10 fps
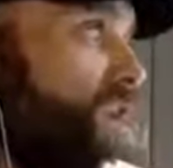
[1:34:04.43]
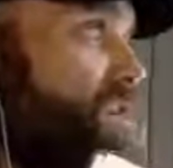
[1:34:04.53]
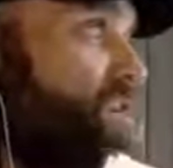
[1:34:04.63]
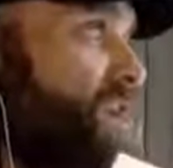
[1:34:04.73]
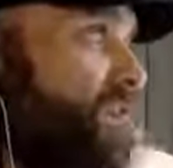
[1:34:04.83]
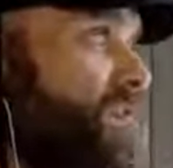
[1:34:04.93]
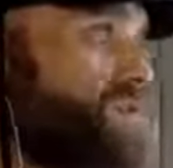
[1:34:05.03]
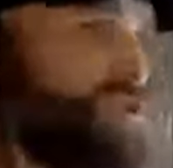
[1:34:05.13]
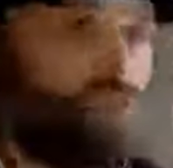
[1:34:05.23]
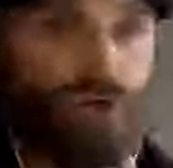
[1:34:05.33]
is
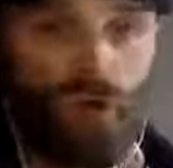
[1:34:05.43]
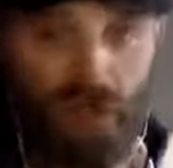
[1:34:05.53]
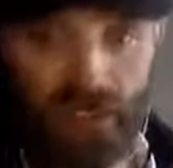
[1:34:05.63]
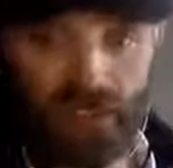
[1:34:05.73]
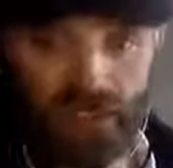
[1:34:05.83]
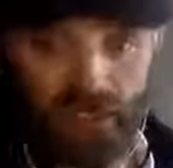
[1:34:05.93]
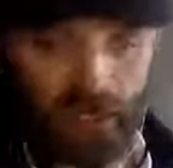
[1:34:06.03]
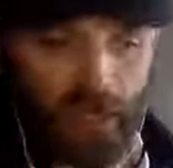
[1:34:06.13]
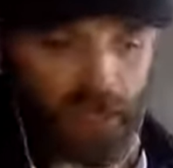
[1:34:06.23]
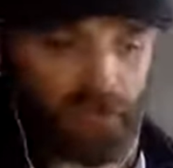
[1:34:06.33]
given to annoyance,
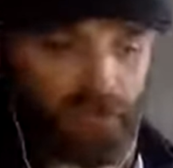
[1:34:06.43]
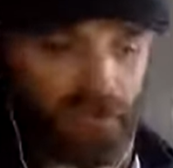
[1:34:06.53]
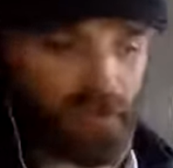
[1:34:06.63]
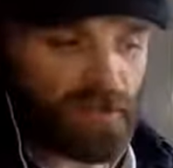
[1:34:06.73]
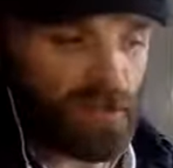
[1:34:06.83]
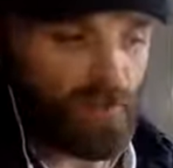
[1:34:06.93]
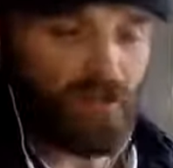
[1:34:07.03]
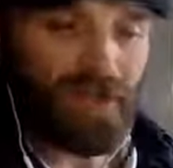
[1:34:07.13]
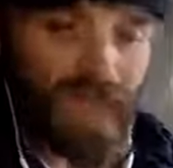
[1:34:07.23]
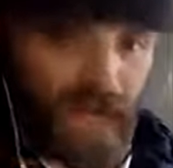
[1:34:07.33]
their
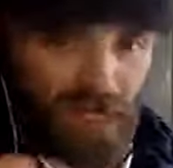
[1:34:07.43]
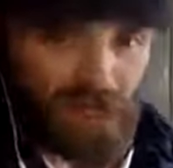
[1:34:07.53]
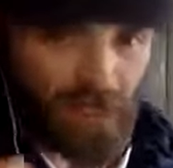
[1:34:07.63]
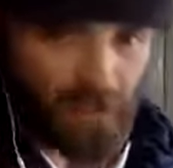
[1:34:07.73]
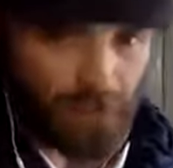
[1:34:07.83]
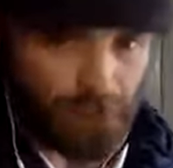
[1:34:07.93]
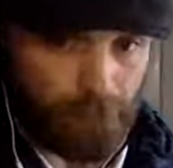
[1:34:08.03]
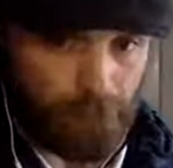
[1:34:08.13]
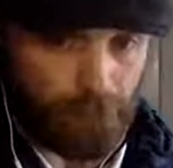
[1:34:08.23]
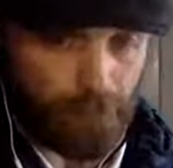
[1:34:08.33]
reaction
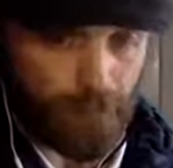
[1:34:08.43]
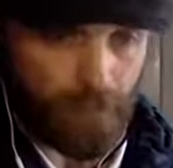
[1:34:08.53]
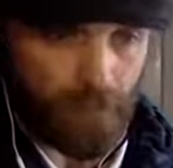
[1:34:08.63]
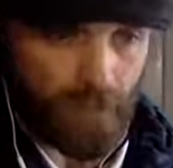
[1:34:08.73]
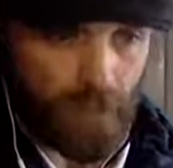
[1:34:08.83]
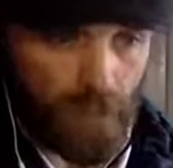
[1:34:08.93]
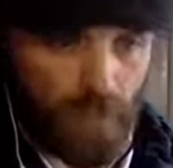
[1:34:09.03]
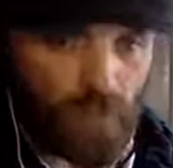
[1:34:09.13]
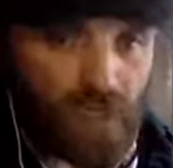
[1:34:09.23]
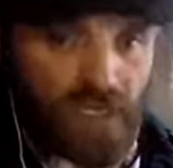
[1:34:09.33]

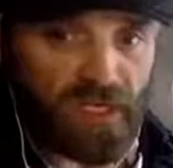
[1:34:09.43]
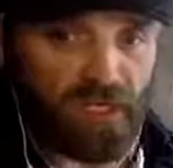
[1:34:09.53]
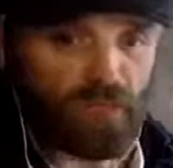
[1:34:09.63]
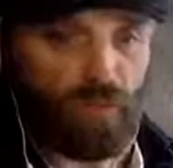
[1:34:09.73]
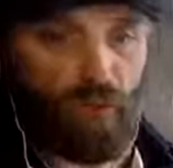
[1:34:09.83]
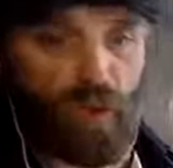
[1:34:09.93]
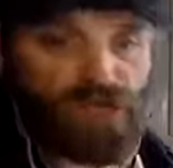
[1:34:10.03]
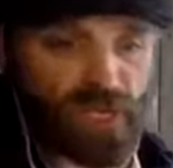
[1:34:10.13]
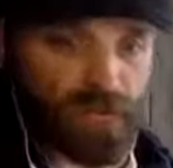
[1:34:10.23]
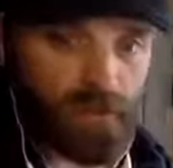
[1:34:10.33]
would be
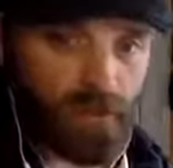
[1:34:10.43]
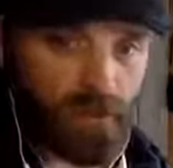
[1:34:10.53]
disproportionate.